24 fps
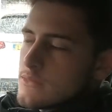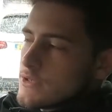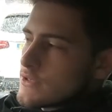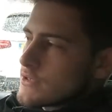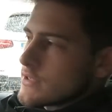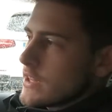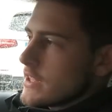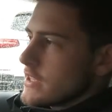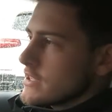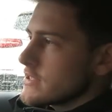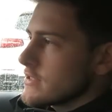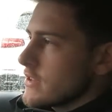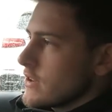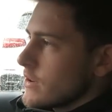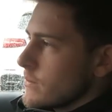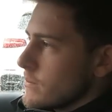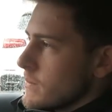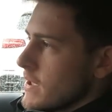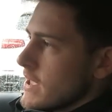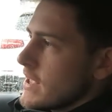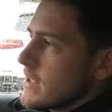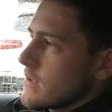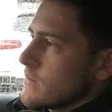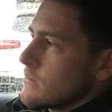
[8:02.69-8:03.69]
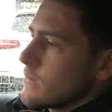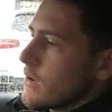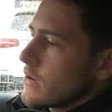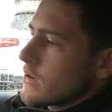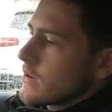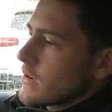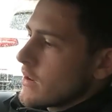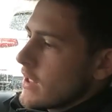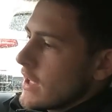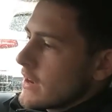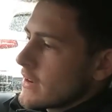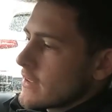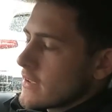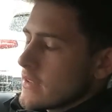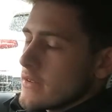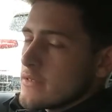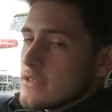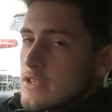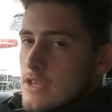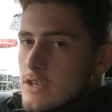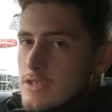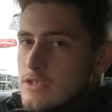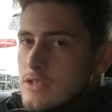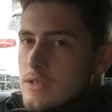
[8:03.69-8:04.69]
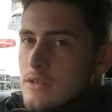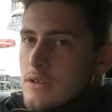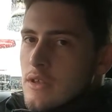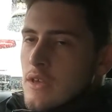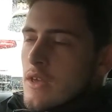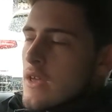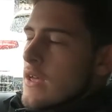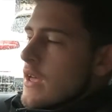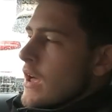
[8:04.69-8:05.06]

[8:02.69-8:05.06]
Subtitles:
Just let us know the make, model and condition